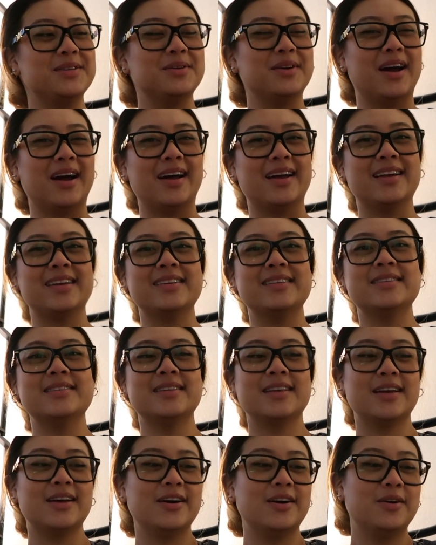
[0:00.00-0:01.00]
you guys,
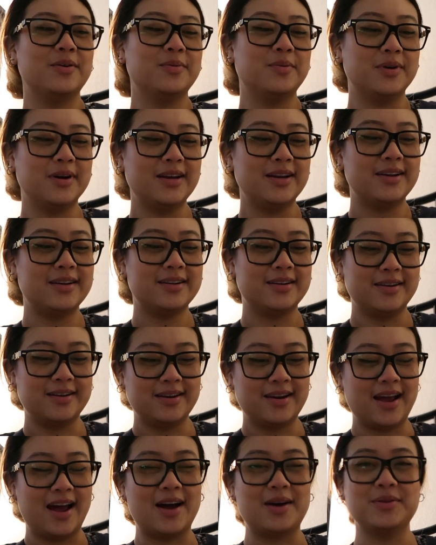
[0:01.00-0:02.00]
what
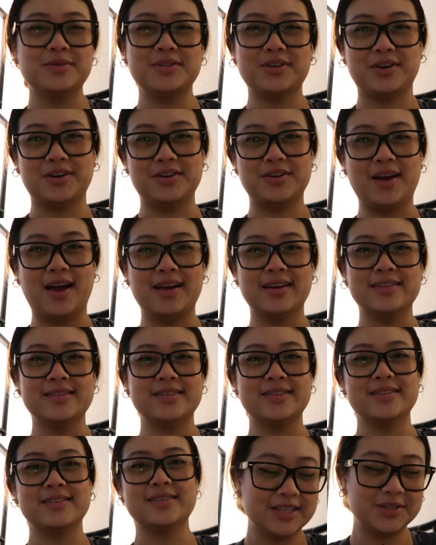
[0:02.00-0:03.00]
house are you guys?
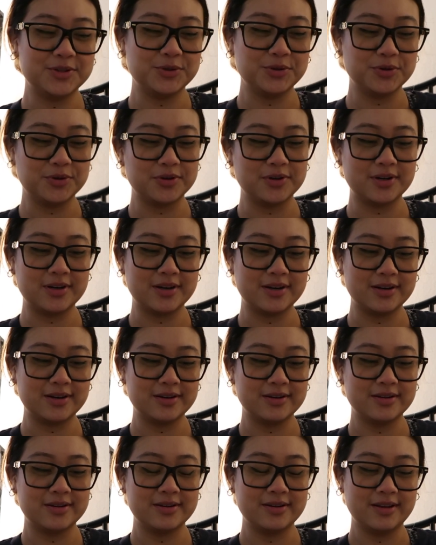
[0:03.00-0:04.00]
If you're
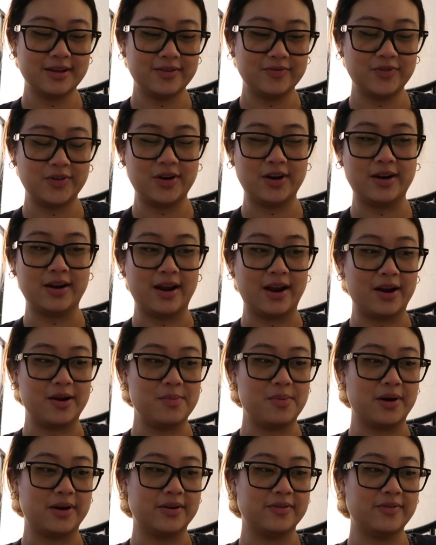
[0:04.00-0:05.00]
a Harry
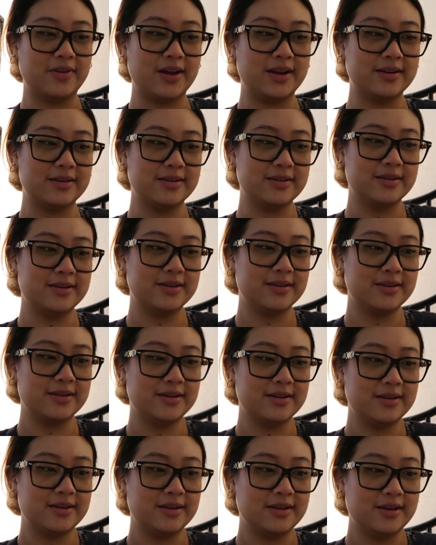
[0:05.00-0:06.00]
Potter fan,
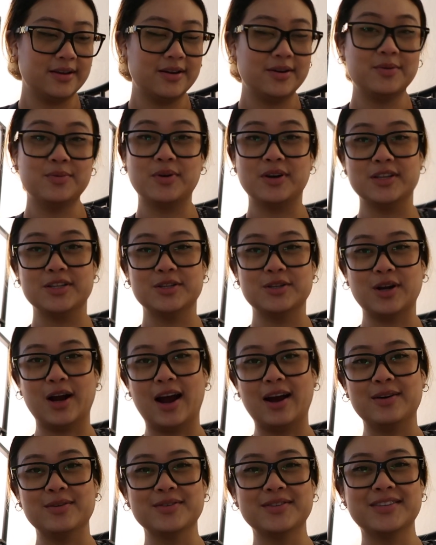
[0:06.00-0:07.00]
what is your
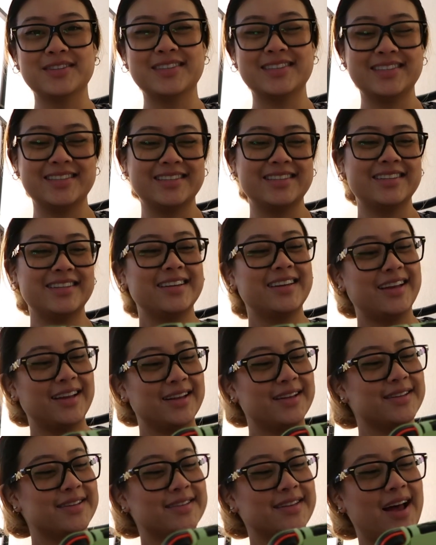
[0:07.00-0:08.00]
house?
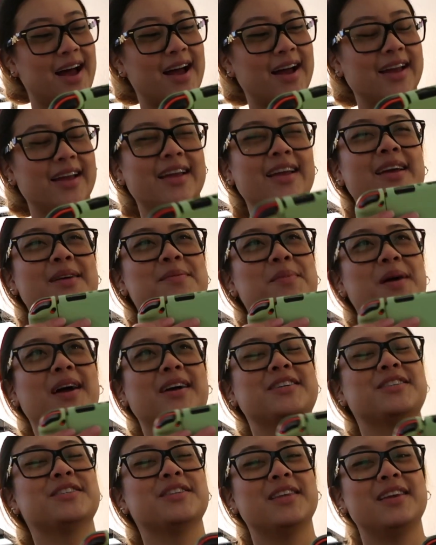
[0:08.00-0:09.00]
Because I am
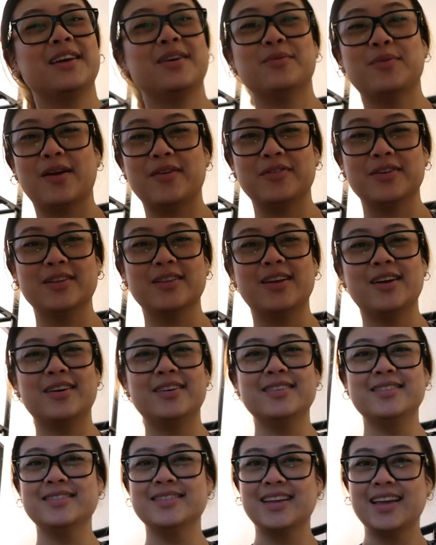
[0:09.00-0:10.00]
actually a
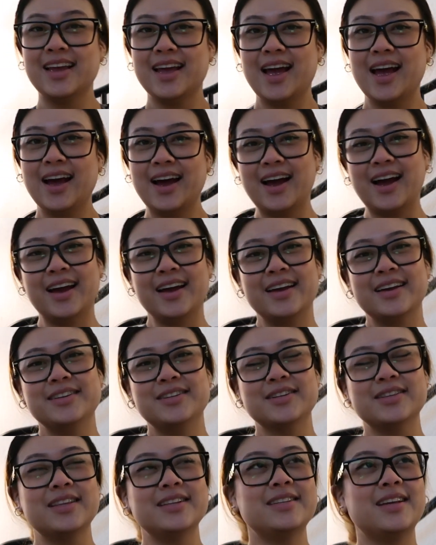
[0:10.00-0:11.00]
Ravenclaw. I
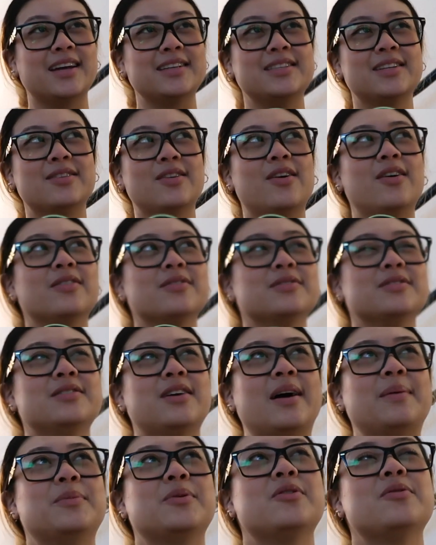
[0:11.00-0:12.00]
took the test a long
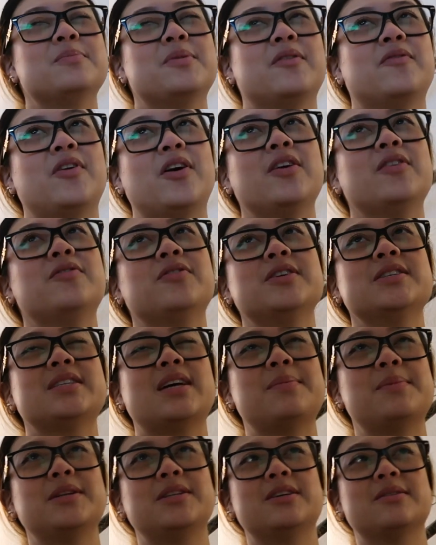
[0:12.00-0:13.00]
time ago. The very first
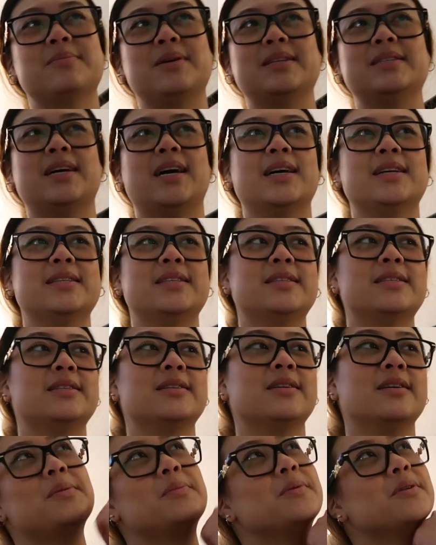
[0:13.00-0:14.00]
time I took my test, I
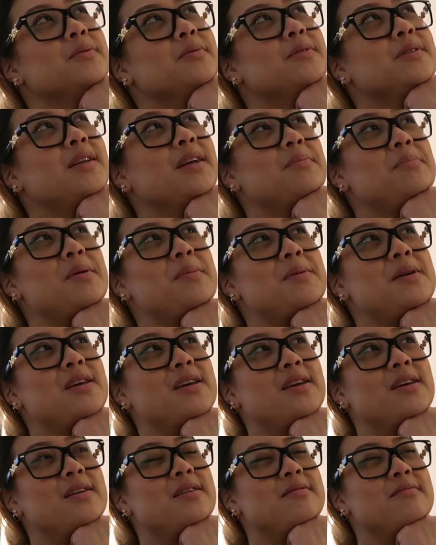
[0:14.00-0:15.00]
remember it was like
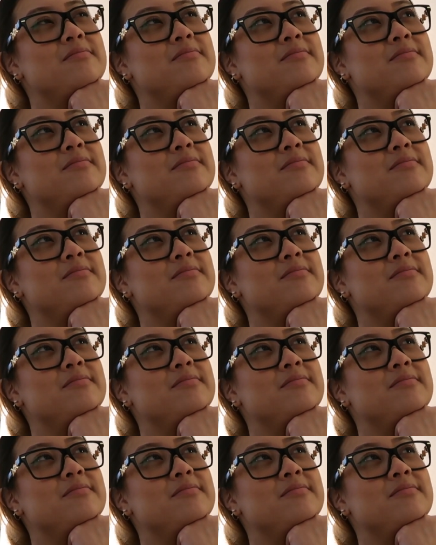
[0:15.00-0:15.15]
maybe